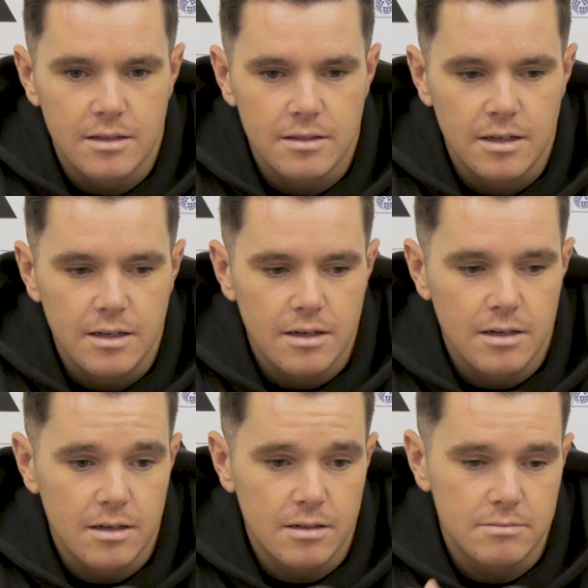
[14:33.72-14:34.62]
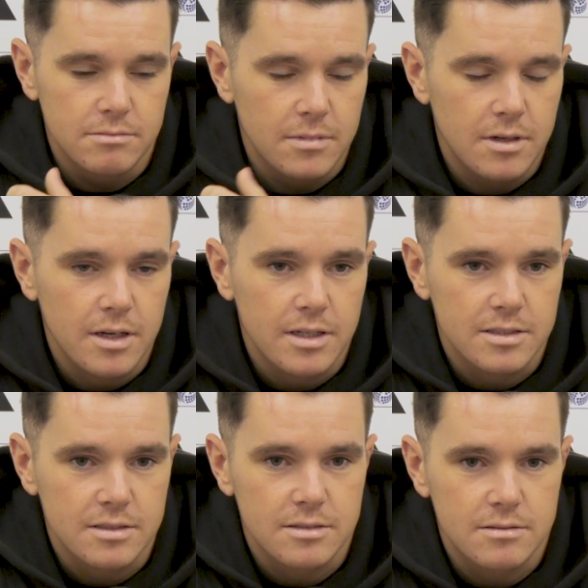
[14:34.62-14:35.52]
Yeah, I
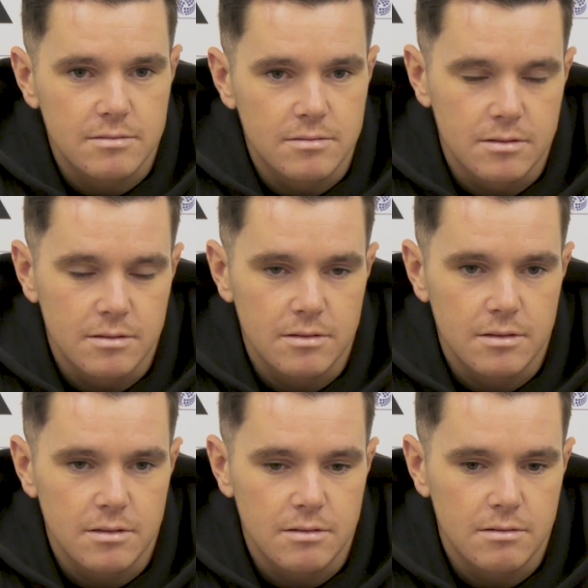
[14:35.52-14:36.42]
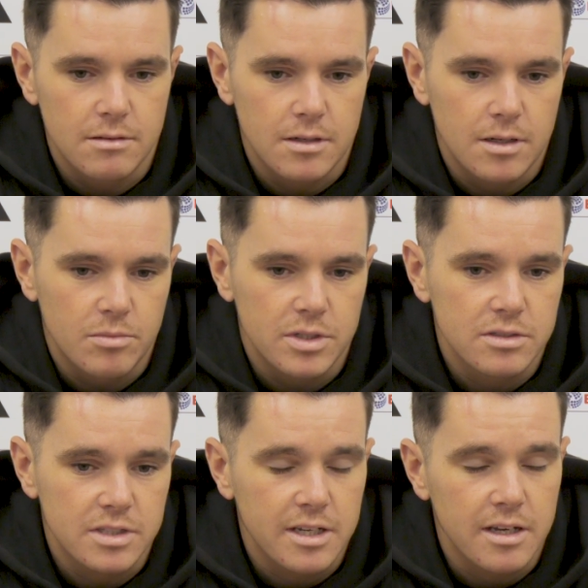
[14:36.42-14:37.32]
guess we
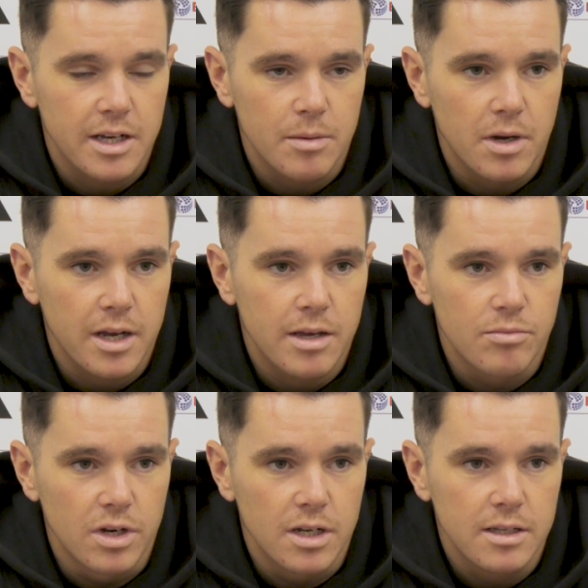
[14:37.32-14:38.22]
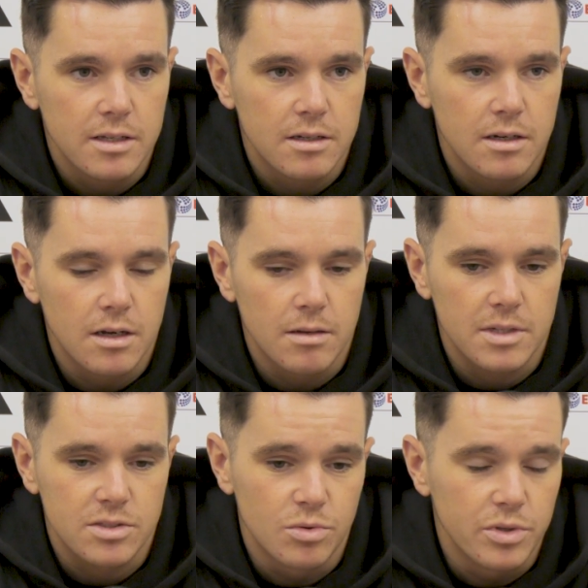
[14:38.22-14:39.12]
just take it game by game, really.
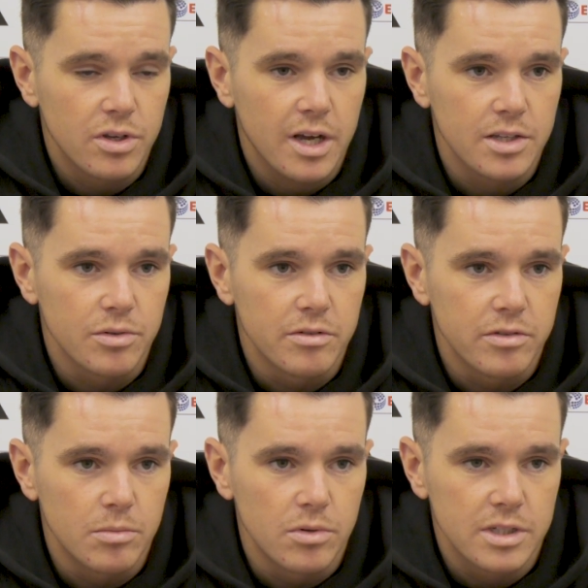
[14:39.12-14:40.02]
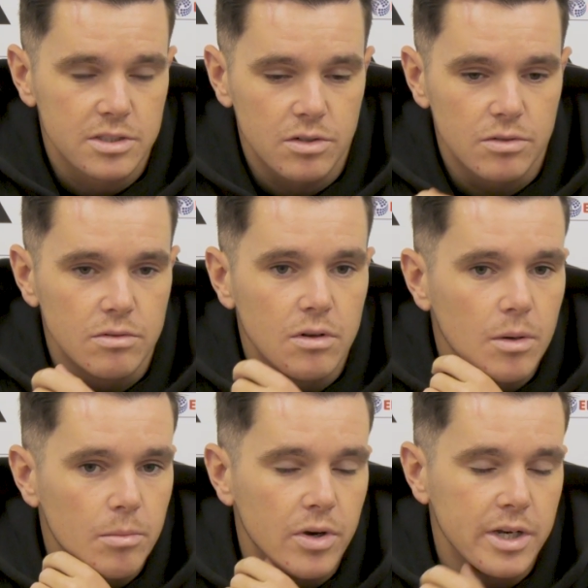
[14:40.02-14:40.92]
That's all you can do in football. There's no
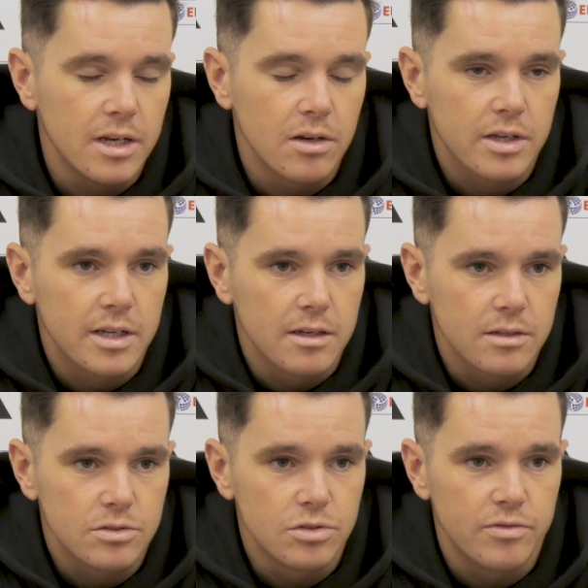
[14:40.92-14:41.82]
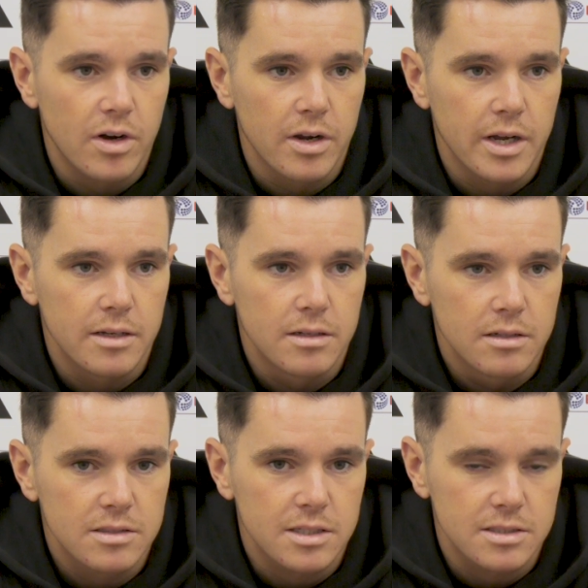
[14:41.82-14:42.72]
point in looking too far ahead,
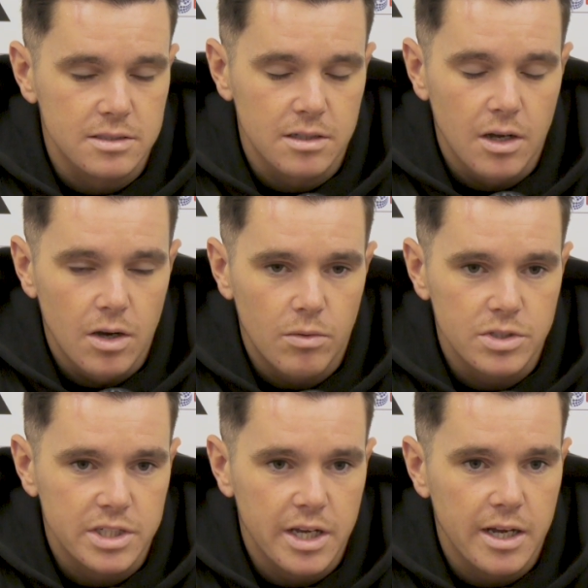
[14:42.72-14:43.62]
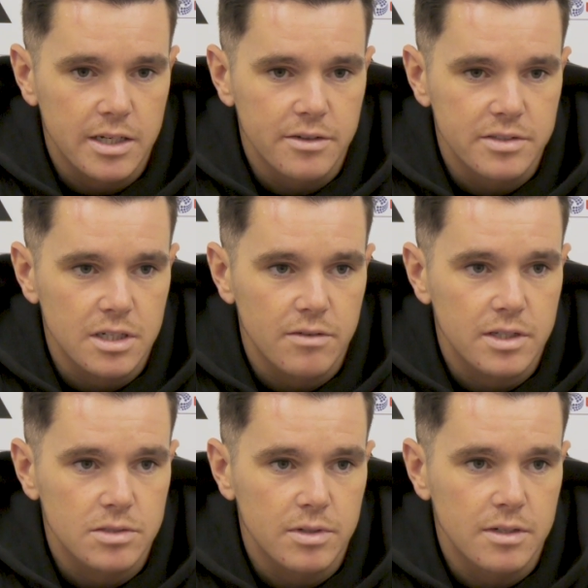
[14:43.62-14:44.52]
because that's, once you get ahead of yourself,
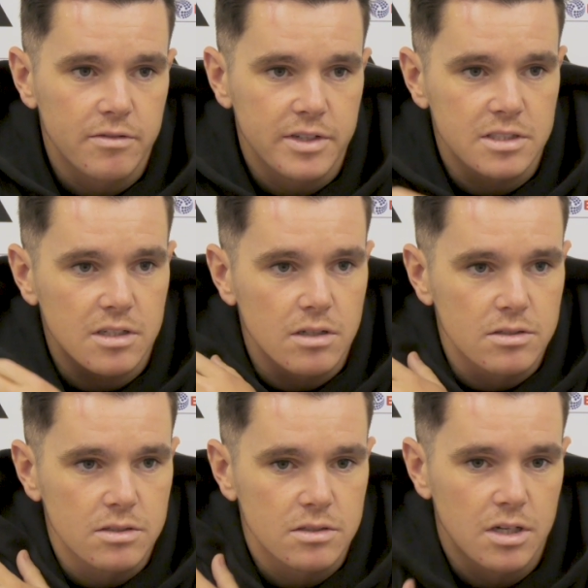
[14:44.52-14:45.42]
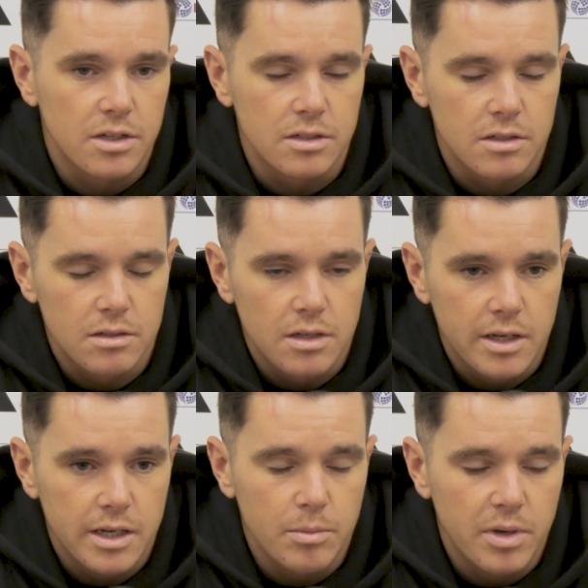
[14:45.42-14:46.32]
that's when things start to turn
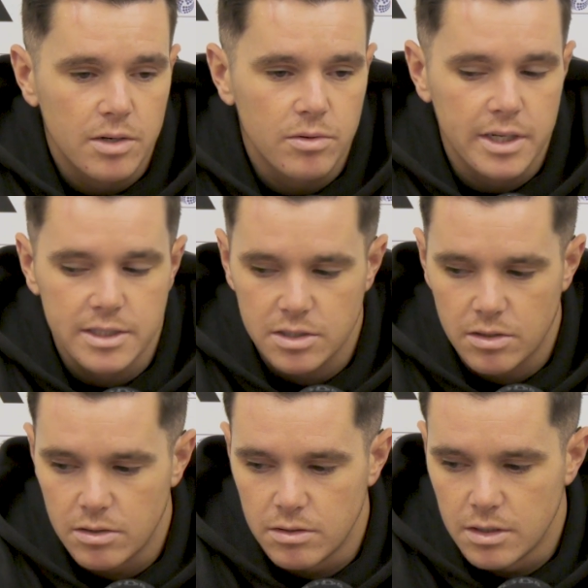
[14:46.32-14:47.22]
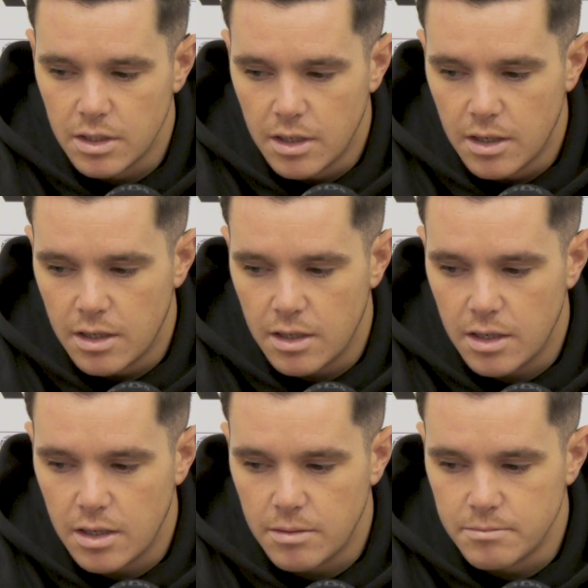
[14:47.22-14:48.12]
in a bad way. So
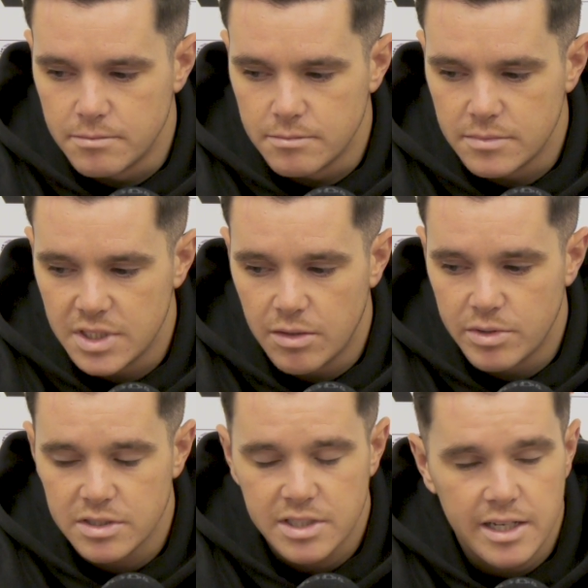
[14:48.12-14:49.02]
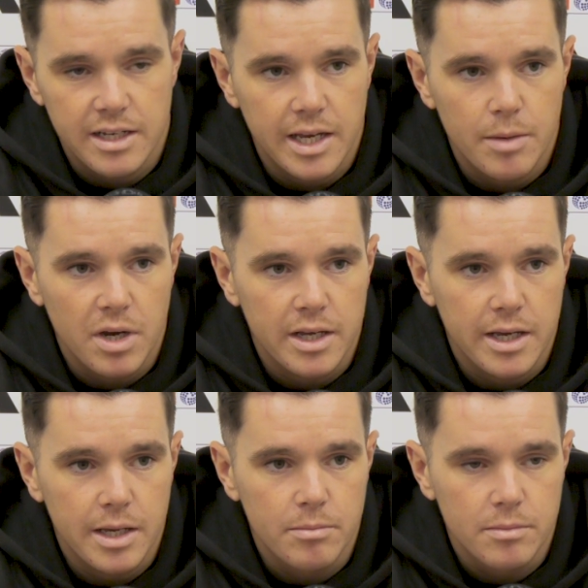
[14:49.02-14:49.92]
we just take it game by
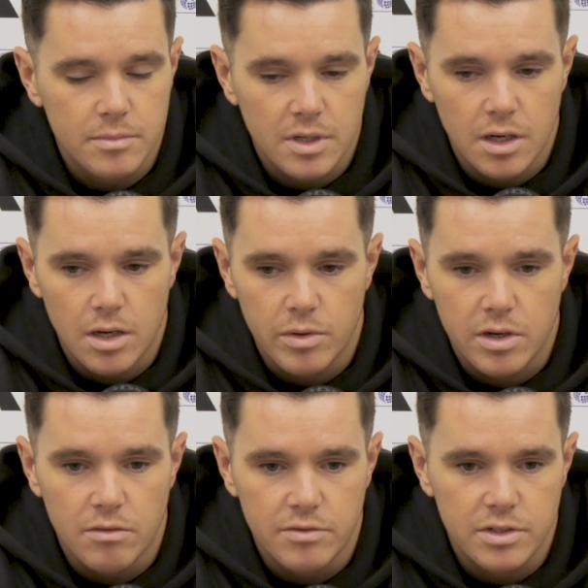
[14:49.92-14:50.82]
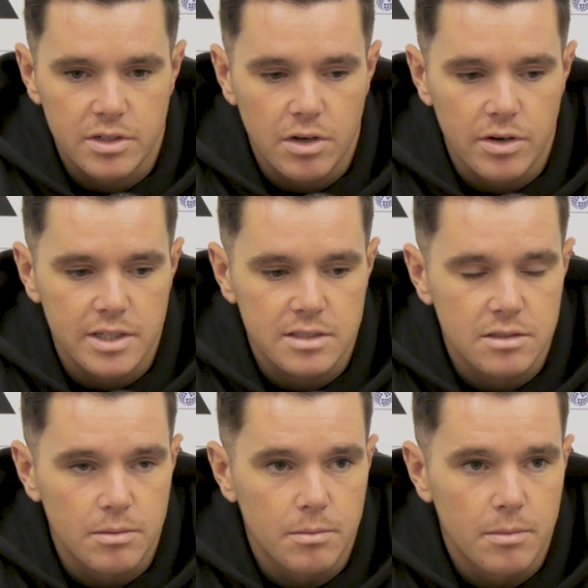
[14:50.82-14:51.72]
game. We're confident going
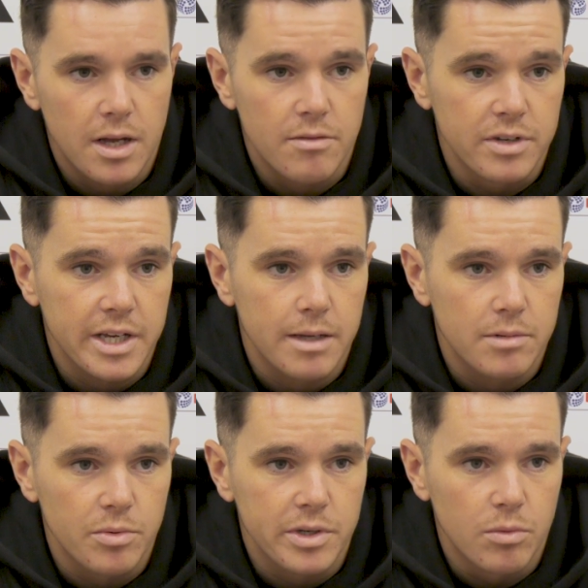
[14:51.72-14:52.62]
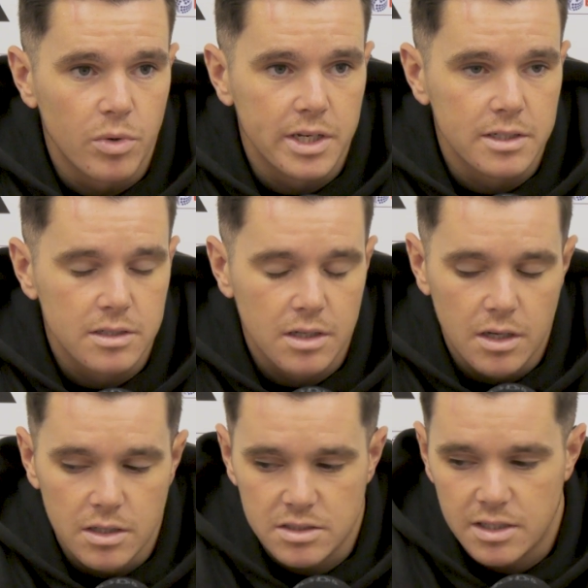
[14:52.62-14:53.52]
into every game that we can win.
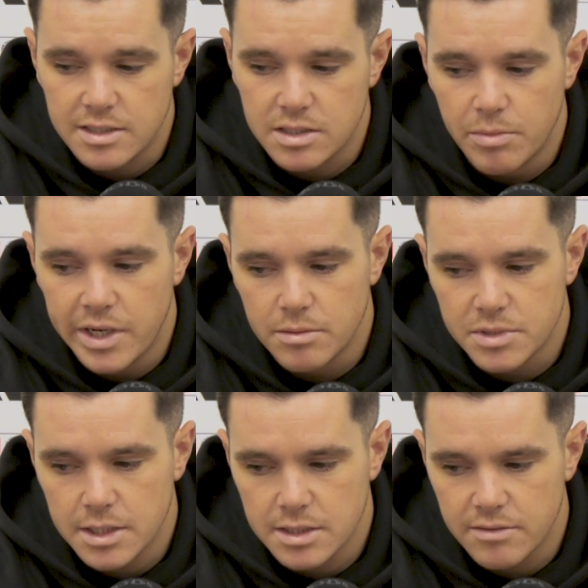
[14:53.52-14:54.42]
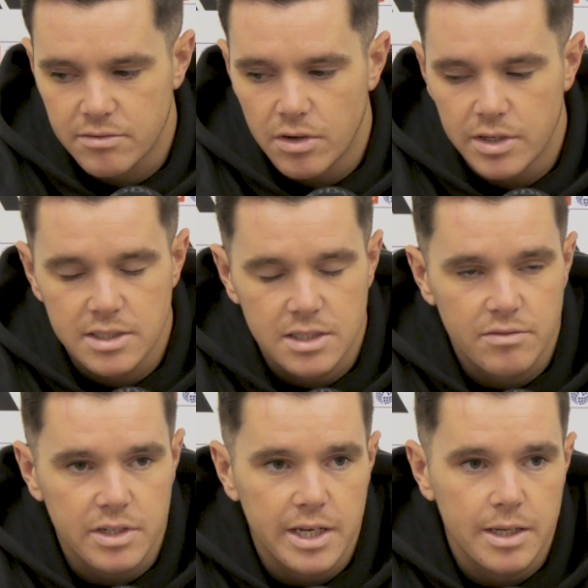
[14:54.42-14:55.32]
So that's the main objective, going into
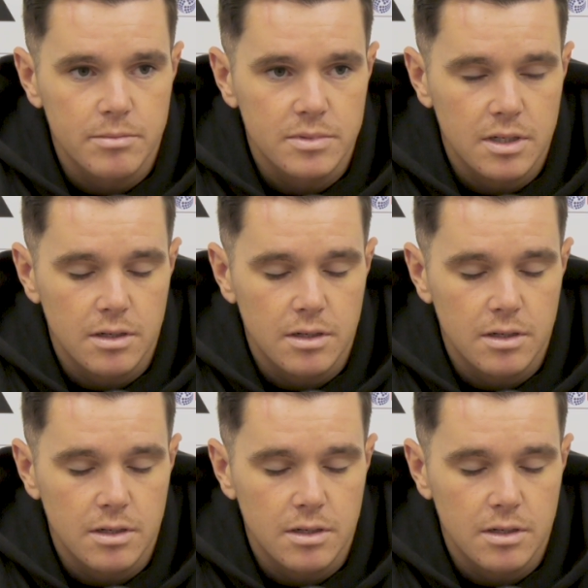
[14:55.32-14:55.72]
every game.